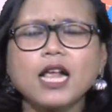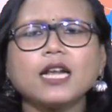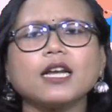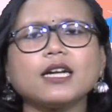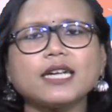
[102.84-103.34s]

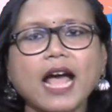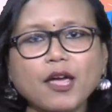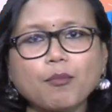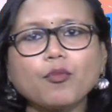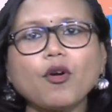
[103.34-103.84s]
the
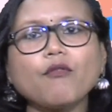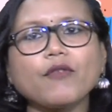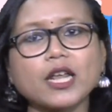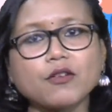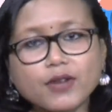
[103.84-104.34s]
type of
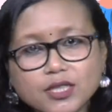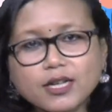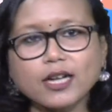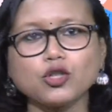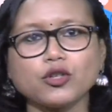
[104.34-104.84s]

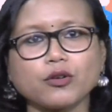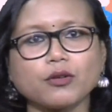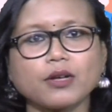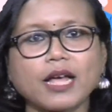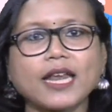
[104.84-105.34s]
infrastructure
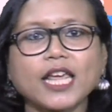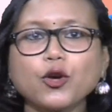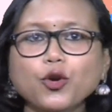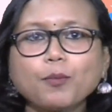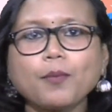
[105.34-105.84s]
and
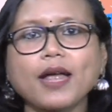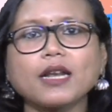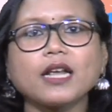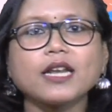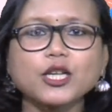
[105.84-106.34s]

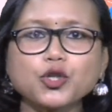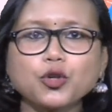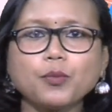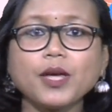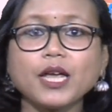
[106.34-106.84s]
equipment that
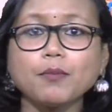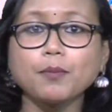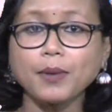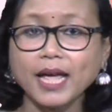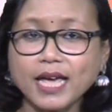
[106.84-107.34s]
should be in
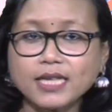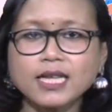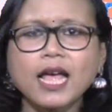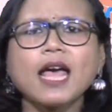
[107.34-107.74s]
place,